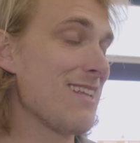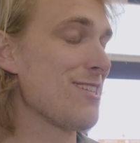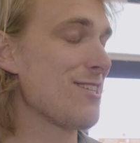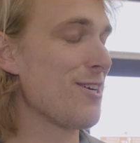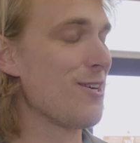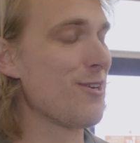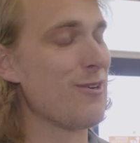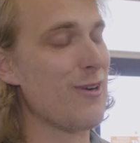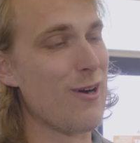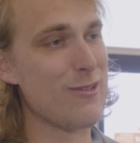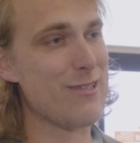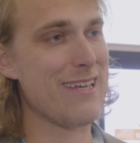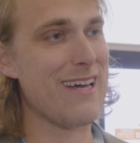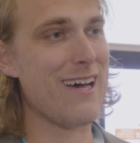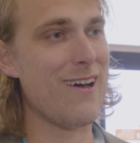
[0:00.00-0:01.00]
so a
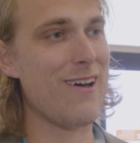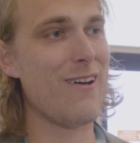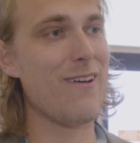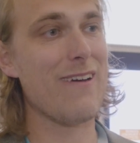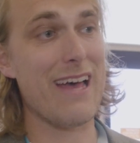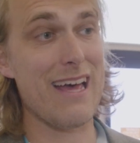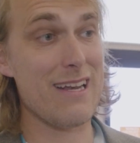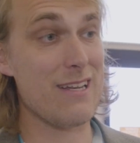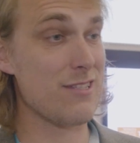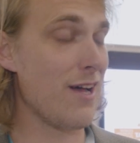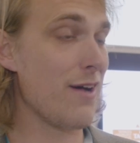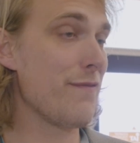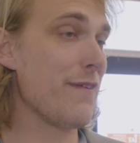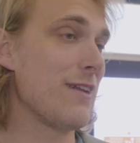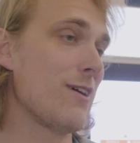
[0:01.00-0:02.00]
hotel and the
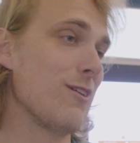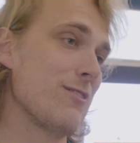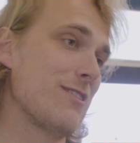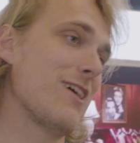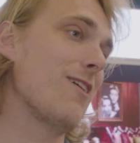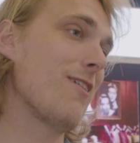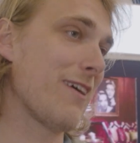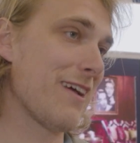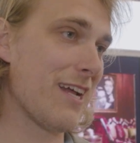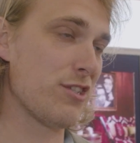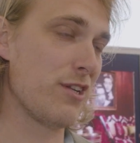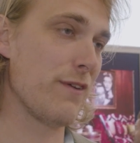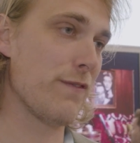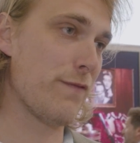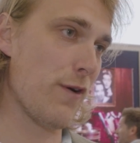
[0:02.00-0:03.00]
staff at the hotel can
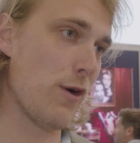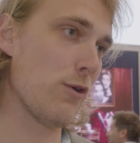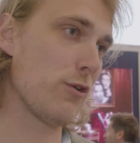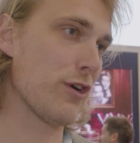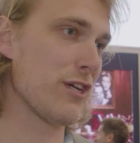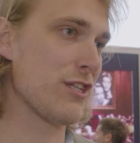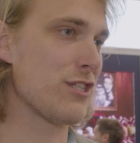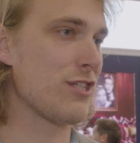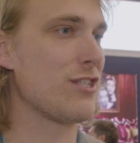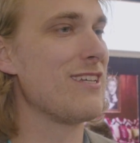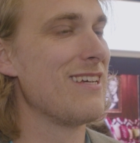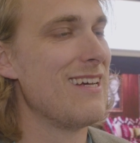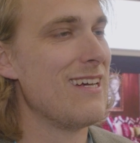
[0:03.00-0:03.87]
actually focus